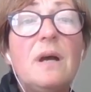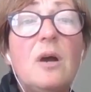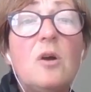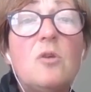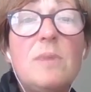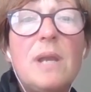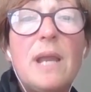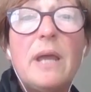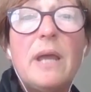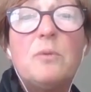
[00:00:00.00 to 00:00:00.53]

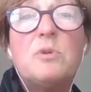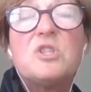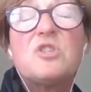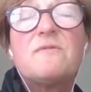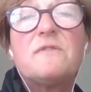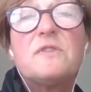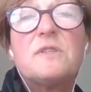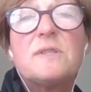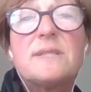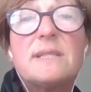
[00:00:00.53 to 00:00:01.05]
language,
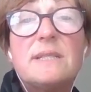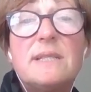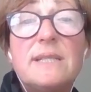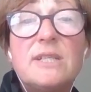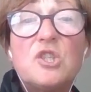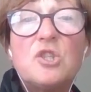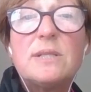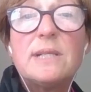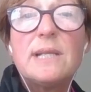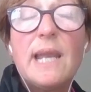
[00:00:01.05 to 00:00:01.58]
first
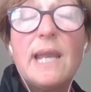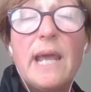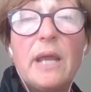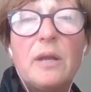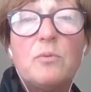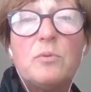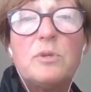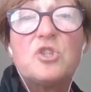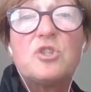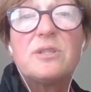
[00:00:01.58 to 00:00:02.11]
additional
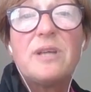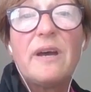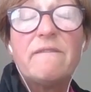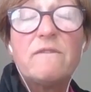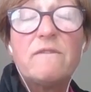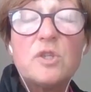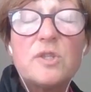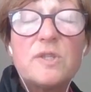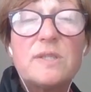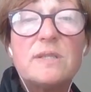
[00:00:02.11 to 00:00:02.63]
language,
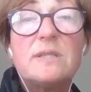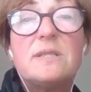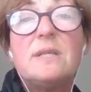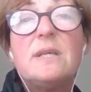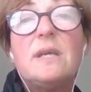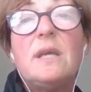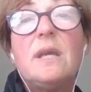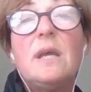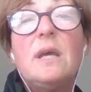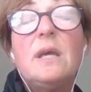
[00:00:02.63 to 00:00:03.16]

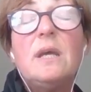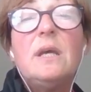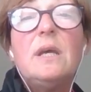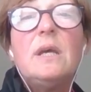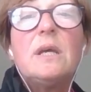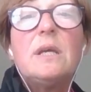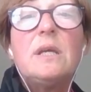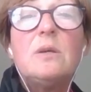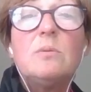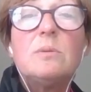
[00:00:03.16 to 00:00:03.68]
diversity,
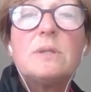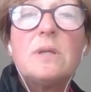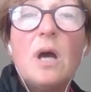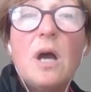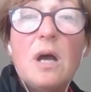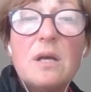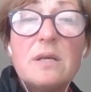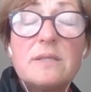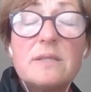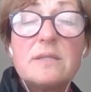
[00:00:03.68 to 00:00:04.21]
you would
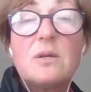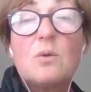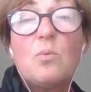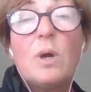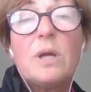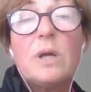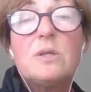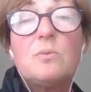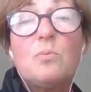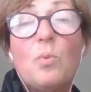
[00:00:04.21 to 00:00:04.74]
ask,
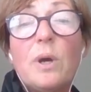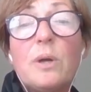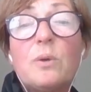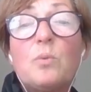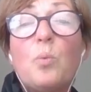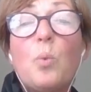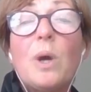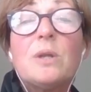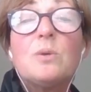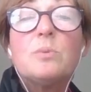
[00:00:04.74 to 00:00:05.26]
what
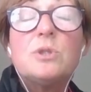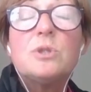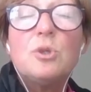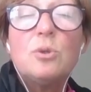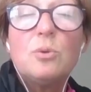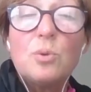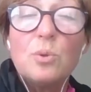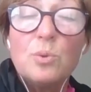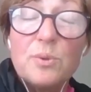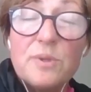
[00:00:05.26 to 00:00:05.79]
would you
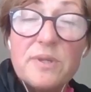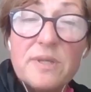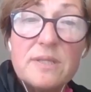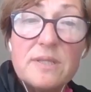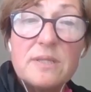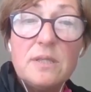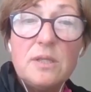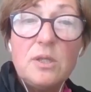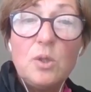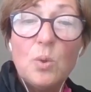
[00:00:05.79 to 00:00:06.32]
call
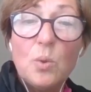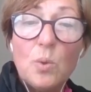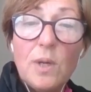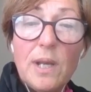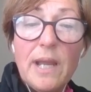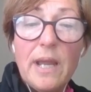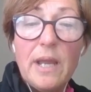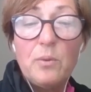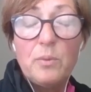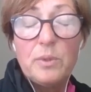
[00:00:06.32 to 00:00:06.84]
this in your
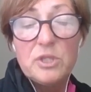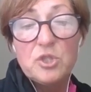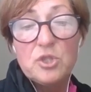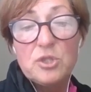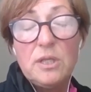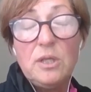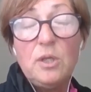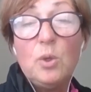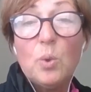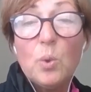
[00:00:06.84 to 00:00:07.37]
language,
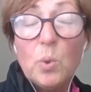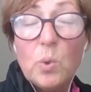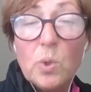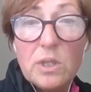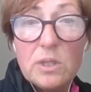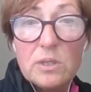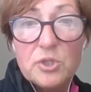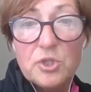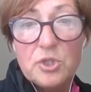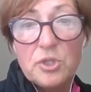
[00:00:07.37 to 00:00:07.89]
in your
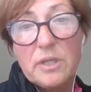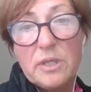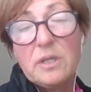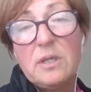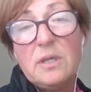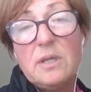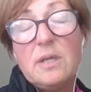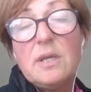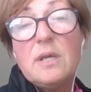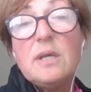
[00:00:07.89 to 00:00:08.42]
culture,
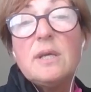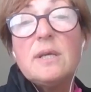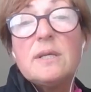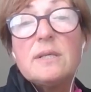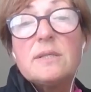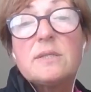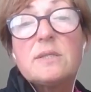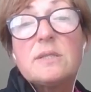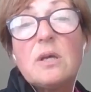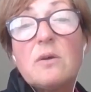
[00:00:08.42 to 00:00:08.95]

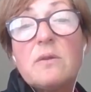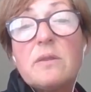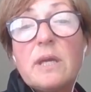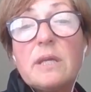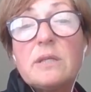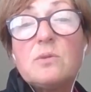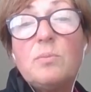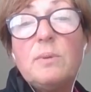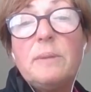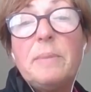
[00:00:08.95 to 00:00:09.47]
so
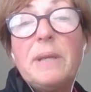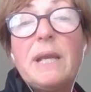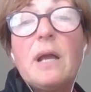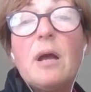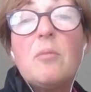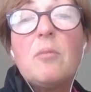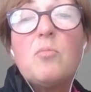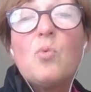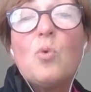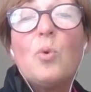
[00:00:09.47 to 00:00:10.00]
that we
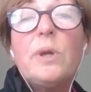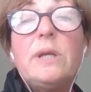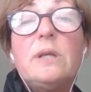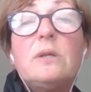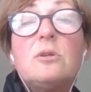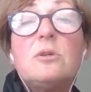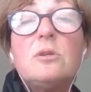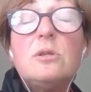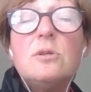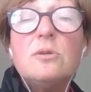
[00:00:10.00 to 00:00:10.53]
become more
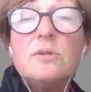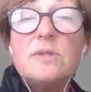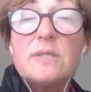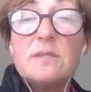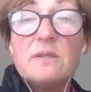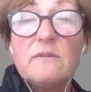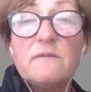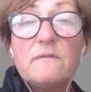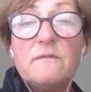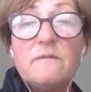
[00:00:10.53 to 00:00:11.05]

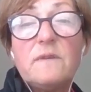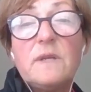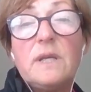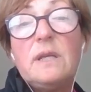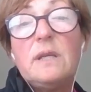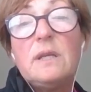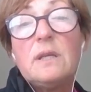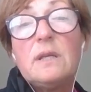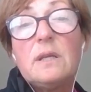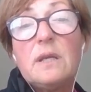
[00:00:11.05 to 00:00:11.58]
inclusive
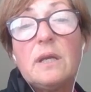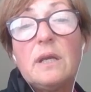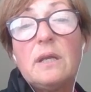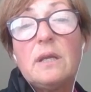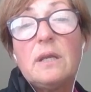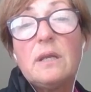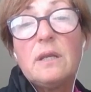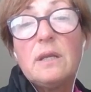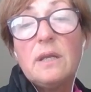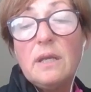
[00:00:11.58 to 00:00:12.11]
in
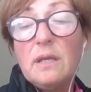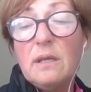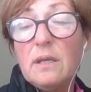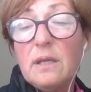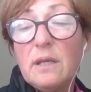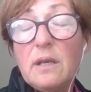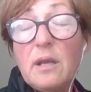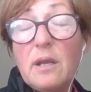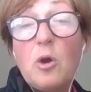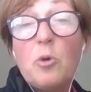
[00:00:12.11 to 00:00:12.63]

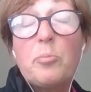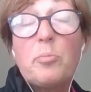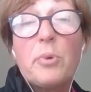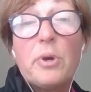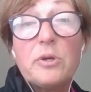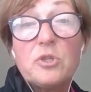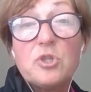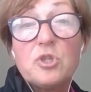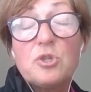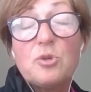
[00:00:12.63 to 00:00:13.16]
our
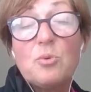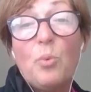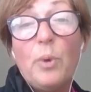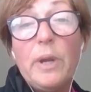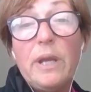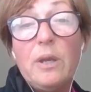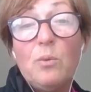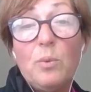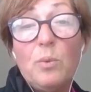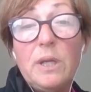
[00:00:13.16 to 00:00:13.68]
approach
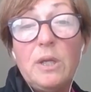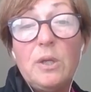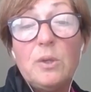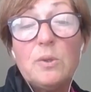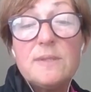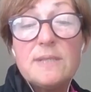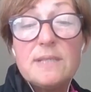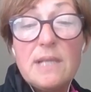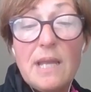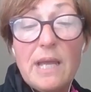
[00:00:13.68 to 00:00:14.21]
when we
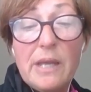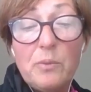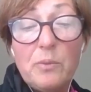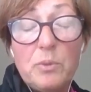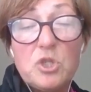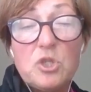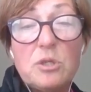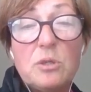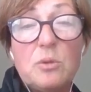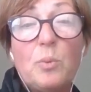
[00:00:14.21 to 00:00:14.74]
use
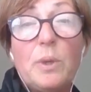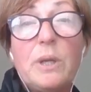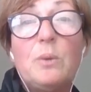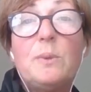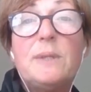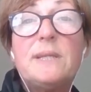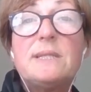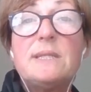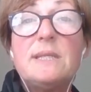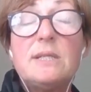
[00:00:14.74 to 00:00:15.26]
language and when
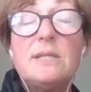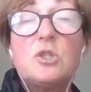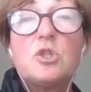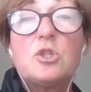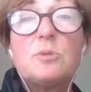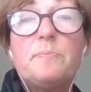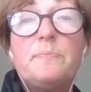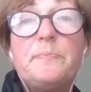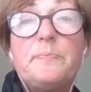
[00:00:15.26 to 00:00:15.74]
we teach.